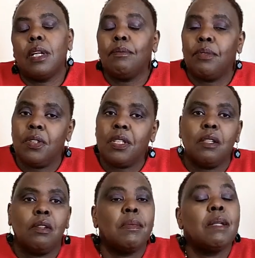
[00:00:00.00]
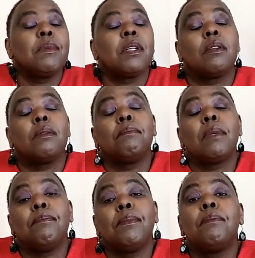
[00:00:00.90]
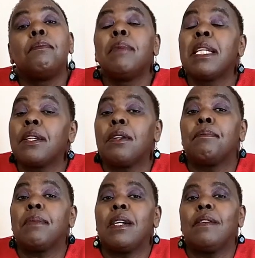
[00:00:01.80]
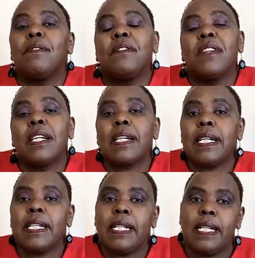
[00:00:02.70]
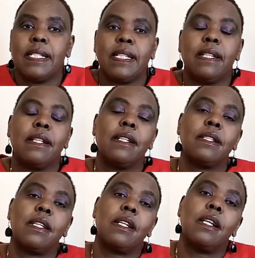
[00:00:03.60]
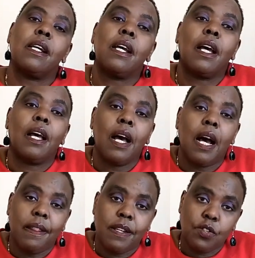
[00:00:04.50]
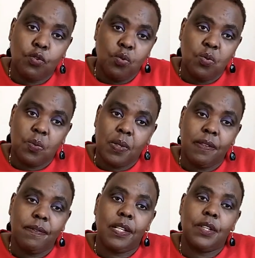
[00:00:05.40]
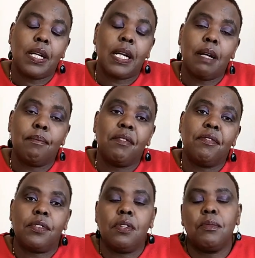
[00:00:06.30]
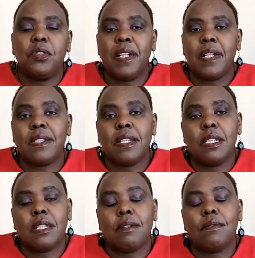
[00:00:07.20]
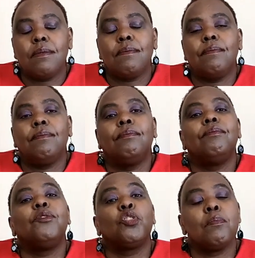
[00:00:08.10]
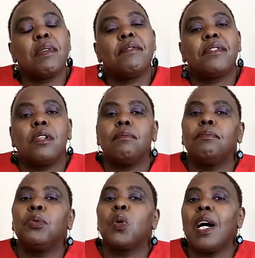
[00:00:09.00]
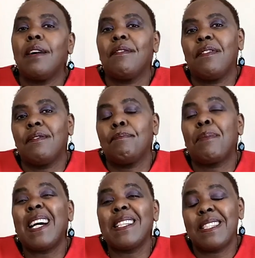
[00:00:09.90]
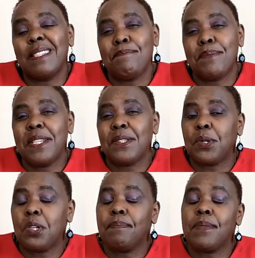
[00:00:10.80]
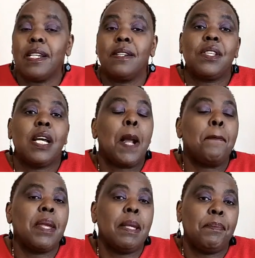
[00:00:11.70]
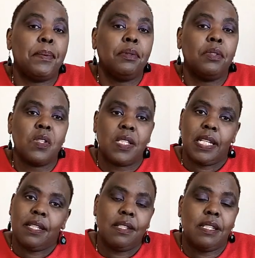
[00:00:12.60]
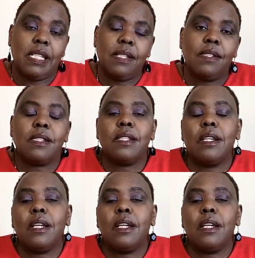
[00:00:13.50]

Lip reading: I'm talking on maybe mainly on behalf of England, and I said that other schools, wherever you're coming from or you're listening to me from, will have plans in place to help such young people or such teens